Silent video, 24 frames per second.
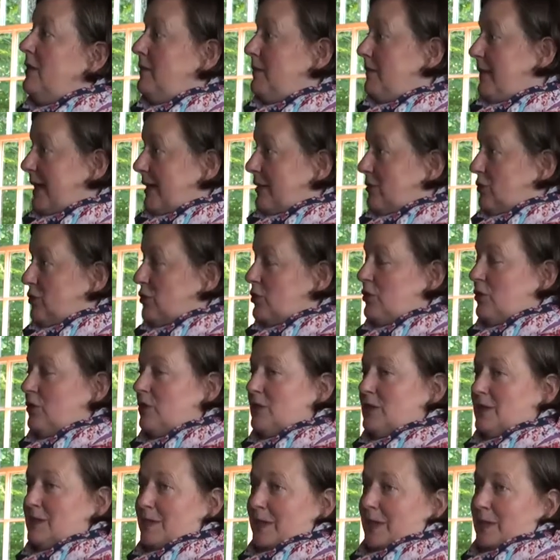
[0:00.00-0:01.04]
Michael
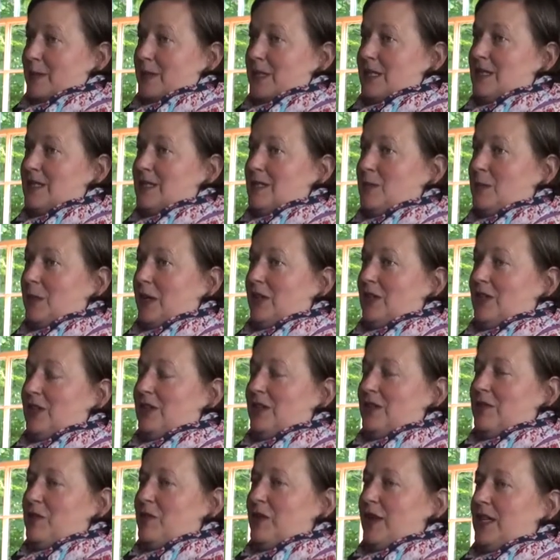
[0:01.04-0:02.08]
Scholes, my business partner
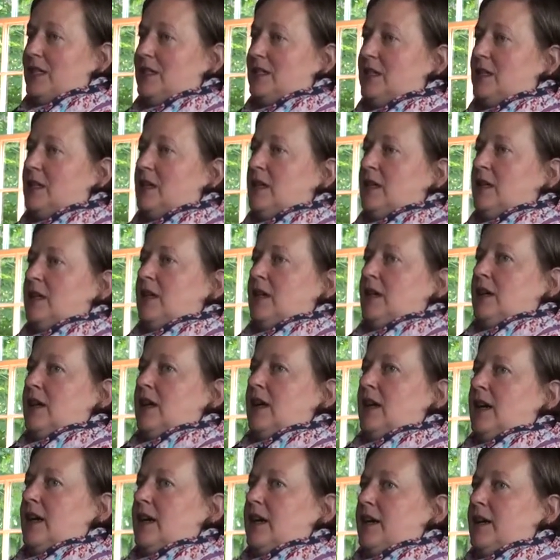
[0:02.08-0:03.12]
and friend,
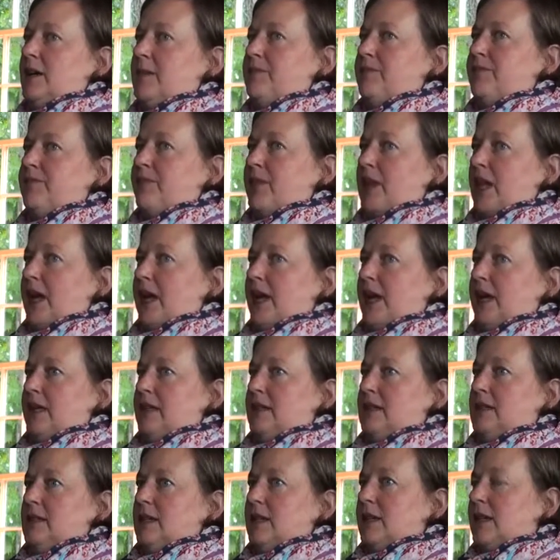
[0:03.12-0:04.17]
um,
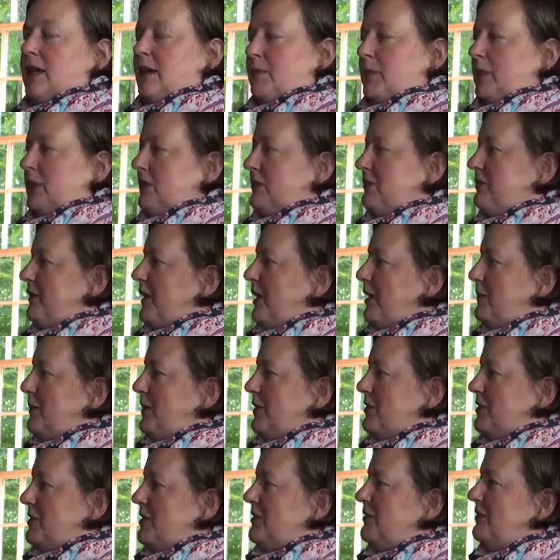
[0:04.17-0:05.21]
and a couple of
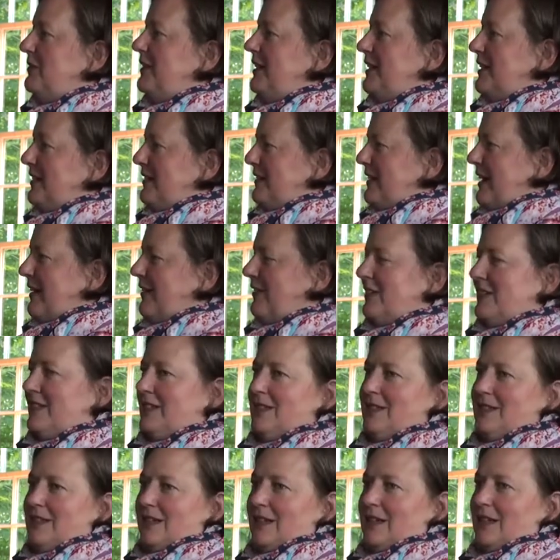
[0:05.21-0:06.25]
farmers to figure out
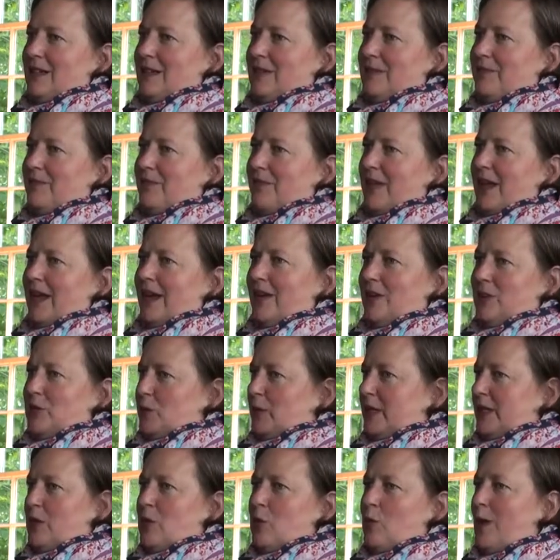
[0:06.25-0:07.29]
um, how do
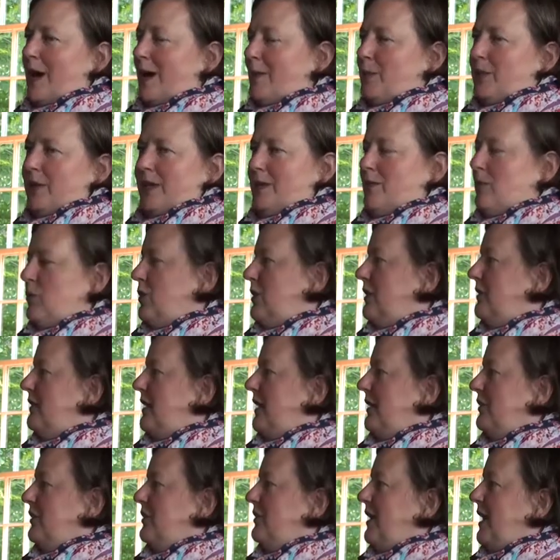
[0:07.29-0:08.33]
we cooperate more
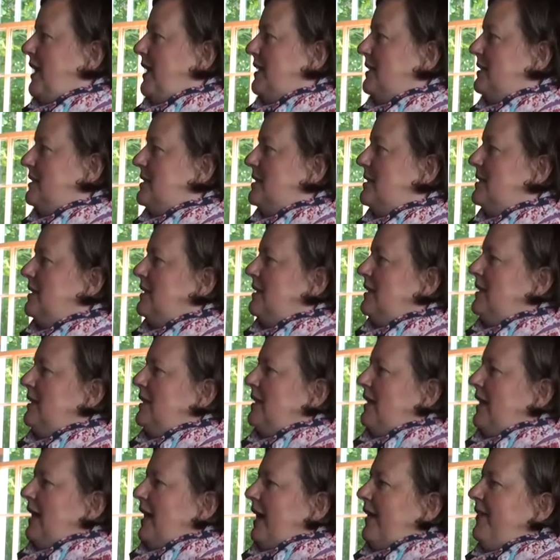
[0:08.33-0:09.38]
around grains.
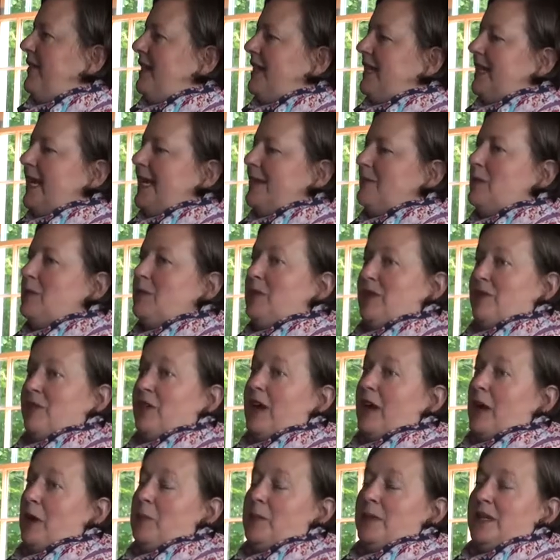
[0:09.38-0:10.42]
And then he came to me
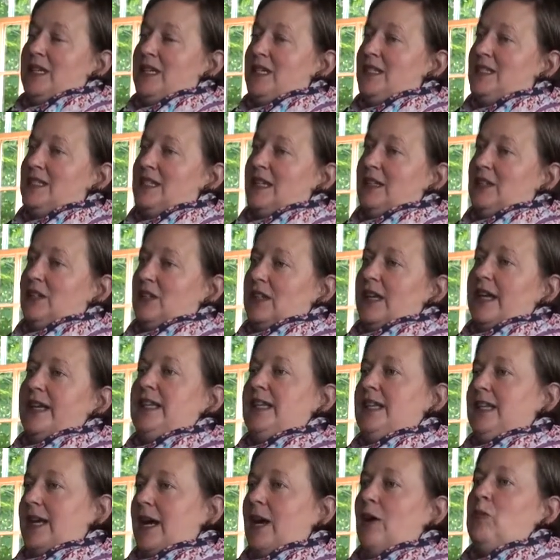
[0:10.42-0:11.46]
for help and he said, Look, I
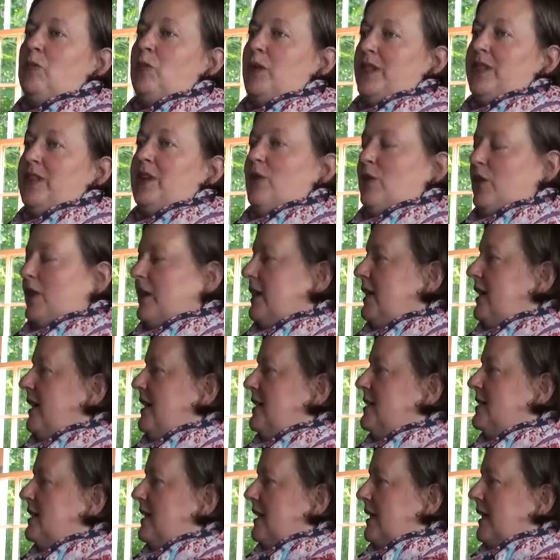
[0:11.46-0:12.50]
need help with the
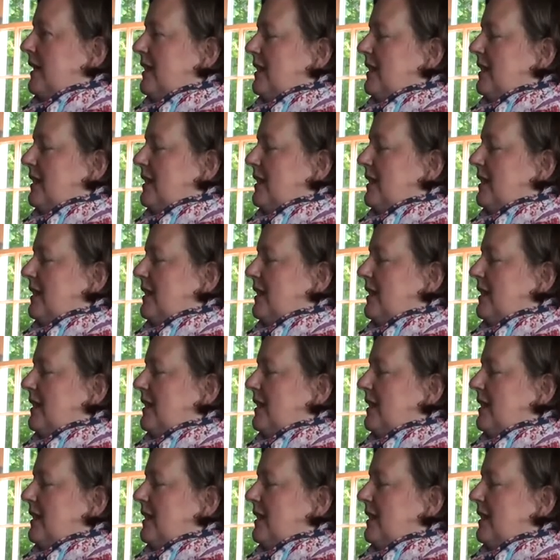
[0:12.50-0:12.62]
organizing.